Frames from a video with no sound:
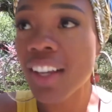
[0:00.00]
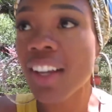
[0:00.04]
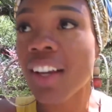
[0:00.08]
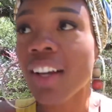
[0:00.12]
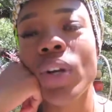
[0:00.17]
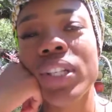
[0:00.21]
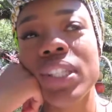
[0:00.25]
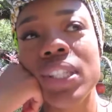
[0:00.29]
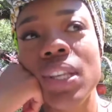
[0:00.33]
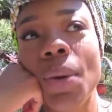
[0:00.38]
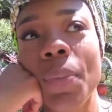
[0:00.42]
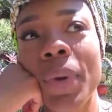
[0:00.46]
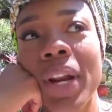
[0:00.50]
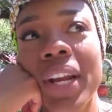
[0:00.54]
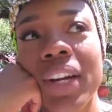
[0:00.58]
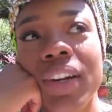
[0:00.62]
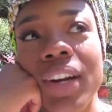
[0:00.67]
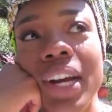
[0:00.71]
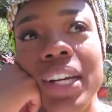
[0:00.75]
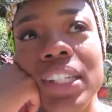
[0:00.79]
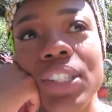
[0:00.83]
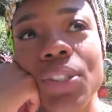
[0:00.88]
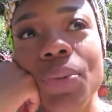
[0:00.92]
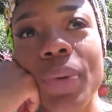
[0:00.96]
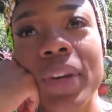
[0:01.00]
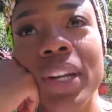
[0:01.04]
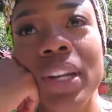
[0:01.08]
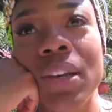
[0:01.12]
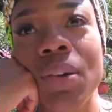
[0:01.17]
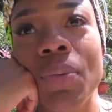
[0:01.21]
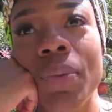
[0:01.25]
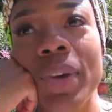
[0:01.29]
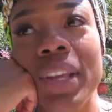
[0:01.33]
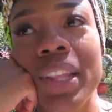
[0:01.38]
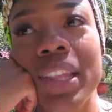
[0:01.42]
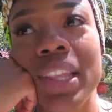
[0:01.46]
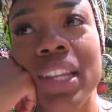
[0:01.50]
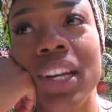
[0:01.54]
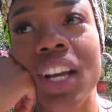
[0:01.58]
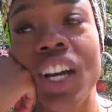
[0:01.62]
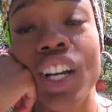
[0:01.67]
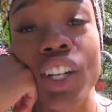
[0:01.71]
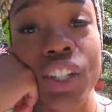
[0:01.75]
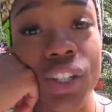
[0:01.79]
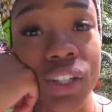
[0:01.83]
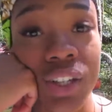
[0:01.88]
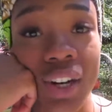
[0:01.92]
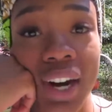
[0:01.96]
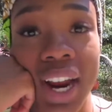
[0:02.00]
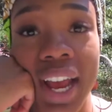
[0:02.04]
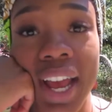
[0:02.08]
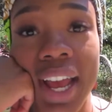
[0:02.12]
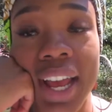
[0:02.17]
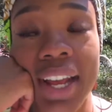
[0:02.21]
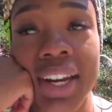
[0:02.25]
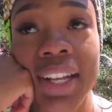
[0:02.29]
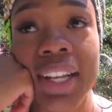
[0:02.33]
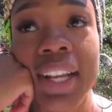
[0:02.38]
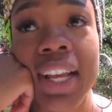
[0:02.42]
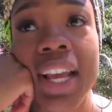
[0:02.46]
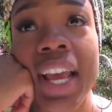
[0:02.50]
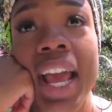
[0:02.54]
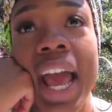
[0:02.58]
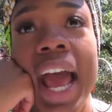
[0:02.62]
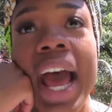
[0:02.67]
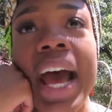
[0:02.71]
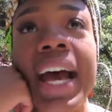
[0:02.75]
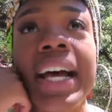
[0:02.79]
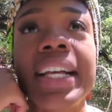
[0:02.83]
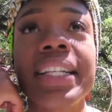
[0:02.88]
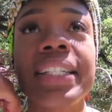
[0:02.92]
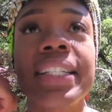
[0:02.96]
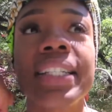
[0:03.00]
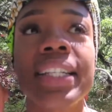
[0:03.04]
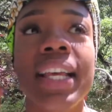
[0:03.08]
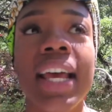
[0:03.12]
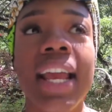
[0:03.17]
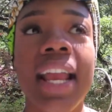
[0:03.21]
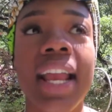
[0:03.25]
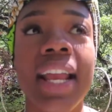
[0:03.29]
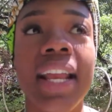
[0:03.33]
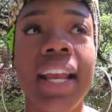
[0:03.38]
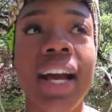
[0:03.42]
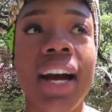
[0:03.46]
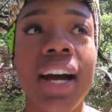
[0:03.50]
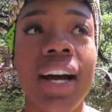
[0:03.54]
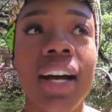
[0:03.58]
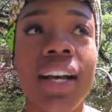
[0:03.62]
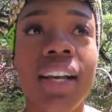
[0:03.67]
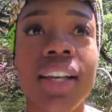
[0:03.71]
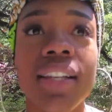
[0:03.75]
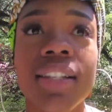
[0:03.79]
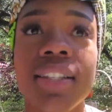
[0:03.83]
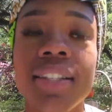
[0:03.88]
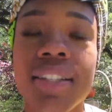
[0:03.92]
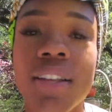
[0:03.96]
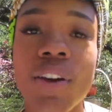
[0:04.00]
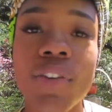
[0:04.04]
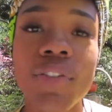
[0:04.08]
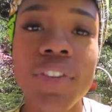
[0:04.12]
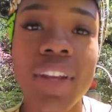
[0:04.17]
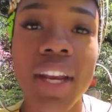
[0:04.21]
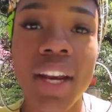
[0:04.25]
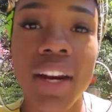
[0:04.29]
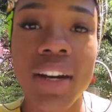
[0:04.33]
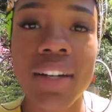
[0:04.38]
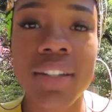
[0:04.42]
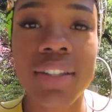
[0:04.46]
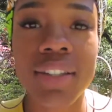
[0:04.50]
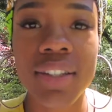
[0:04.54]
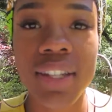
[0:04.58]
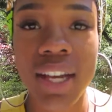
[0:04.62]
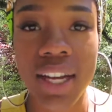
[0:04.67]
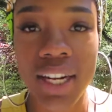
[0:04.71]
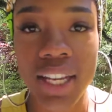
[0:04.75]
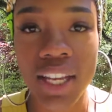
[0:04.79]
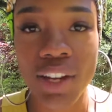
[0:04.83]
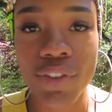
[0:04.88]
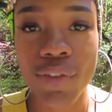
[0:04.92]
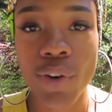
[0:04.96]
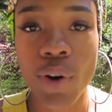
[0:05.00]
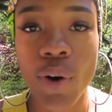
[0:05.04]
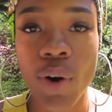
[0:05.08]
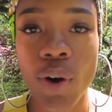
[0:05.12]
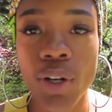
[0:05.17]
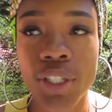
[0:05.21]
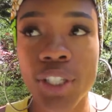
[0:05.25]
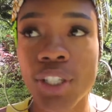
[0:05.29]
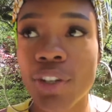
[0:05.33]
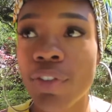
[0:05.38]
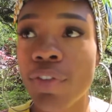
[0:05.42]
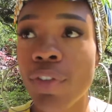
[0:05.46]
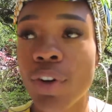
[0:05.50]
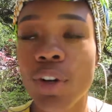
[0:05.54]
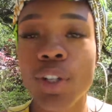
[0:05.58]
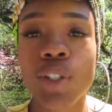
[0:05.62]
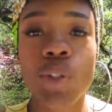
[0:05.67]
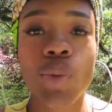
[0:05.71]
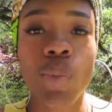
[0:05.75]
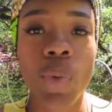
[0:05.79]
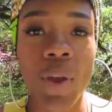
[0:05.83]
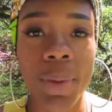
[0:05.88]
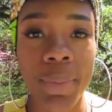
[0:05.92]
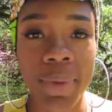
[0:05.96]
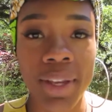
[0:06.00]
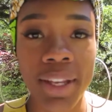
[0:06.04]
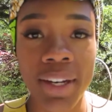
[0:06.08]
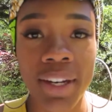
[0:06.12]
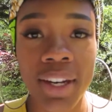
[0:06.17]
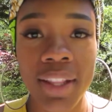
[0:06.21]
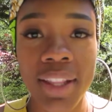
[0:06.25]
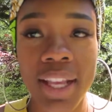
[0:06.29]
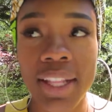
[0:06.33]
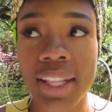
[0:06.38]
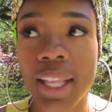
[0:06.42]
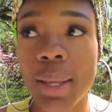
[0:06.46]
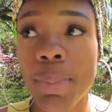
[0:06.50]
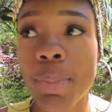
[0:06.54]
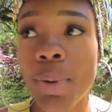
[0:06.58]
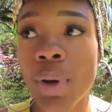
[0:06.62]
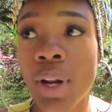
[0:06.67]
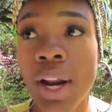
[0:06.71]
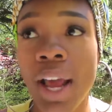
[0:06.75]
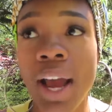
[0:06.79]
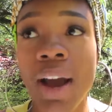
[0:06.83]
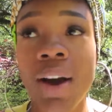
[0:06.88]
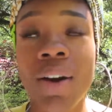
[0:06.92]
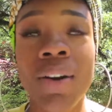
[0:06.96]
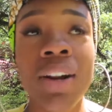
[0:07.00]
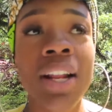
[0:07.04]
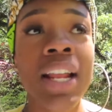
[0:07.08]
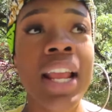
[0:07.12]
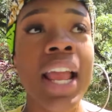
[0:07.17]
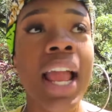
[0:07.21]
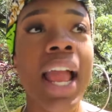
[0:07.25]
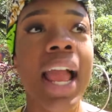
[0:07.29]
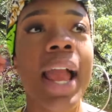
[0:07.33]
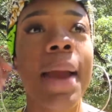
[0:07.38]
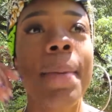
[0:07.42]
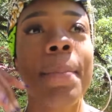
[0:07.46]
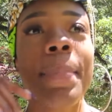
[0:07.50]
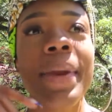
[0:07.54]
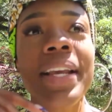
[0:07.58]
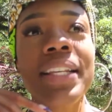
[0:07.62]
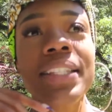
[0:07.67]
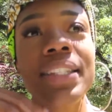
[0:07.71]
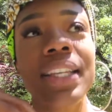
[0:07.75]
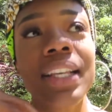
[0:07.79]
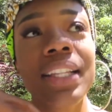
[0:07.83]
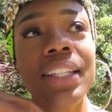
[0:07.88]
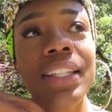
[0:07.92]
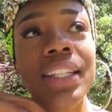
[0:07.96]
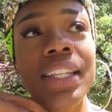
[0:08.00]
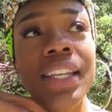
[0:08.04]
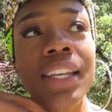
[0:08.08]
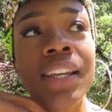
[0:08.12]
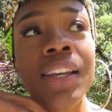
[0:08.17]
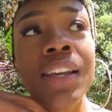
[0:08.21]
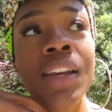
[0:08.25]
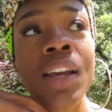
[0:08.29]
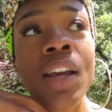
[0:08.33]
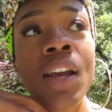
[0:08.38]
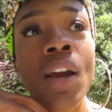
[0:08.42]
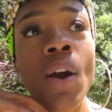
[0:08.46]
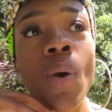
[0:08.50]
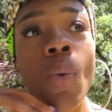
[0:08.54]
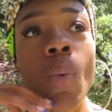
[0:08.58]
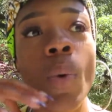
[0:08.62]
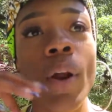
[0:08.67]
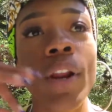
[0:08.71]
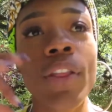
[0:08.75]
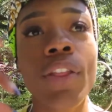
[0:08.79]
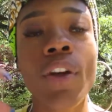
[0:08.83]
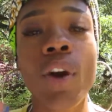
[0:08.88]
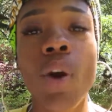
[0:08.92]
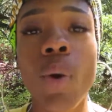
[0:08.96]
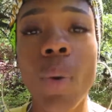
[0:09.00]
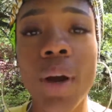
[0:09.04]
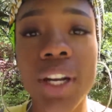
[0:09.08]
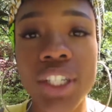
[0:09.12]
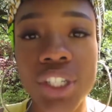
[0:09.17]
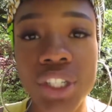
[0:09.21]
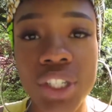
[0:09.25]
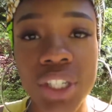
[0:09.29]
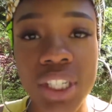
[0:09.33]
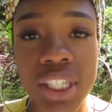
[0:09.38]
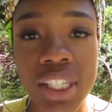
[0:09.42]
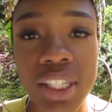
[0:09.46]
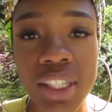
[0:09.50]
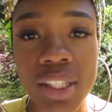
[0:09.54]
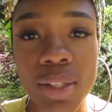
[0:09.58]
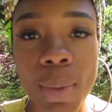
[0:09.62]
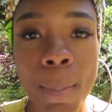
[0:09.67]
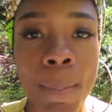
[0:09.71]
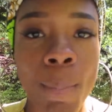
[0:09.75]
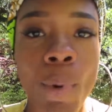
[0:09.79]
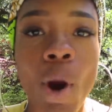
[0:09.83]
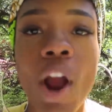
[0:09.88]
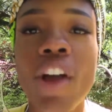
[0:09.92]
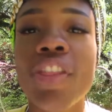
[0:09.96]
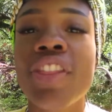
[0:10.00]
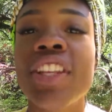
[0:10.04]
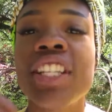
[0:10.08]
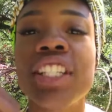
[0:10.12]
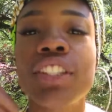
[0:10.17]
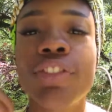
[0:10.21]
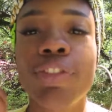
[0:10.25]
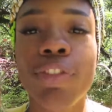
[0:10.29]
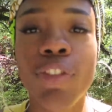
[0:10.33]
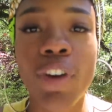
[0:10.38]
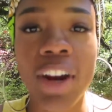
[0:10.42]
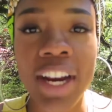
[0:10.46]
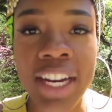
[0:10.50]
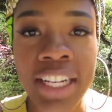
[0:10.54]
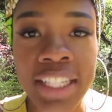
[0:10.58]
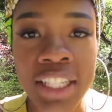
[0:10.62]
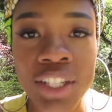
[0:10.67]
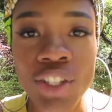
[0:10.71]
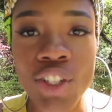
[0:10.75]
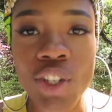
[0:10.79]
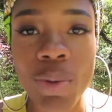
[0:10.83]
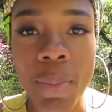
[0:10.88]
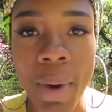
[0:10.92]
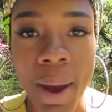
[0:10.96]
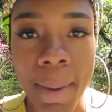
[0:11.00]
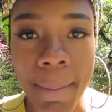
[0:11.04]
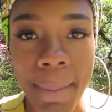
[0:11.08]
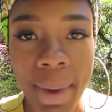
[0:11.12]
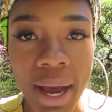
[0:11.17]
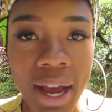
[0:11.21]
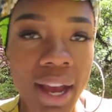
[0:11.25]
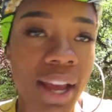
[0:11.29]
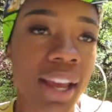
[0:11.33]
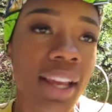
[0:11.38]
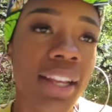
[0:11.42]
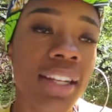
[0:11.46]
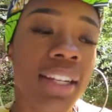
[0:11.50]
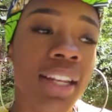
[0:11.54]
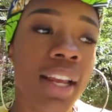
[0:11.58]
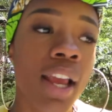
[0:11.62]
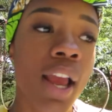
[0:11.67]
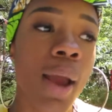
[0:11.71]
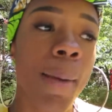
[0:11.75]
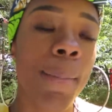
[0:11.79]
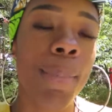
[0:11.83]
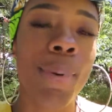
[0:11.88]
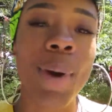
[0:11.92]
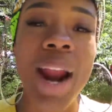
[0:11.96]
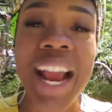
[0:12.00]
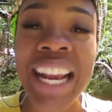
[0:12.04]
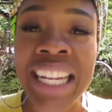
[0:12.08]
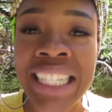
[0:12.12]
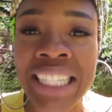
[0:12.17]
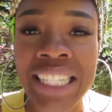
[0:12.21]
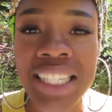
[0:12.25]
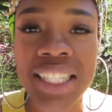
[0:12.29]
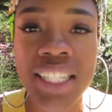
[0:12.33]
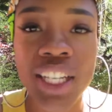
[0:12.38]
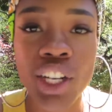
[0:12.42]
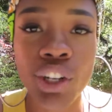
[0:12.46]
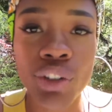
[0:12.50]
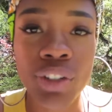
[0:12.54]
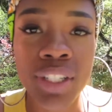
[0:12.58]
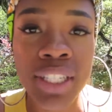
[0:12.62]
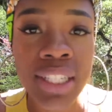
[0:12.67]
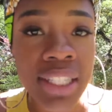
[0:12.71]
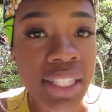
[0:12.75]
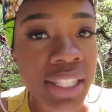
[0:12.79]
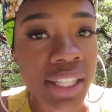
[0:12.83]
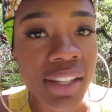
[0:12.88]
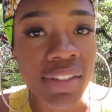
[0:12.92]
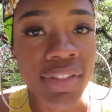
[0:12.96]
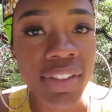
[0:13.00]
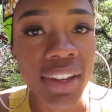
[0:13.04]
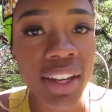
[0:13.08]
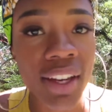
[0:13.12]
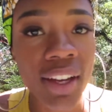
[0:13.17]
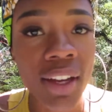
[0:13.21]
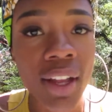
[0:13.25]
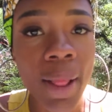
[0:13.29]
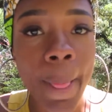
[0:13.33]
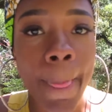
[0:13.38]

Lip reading: Someone I graduated with in undergrad has a self-care study for diverse women that they put out, and basically one of the questions brought this phrase into my mind: practicing receiving.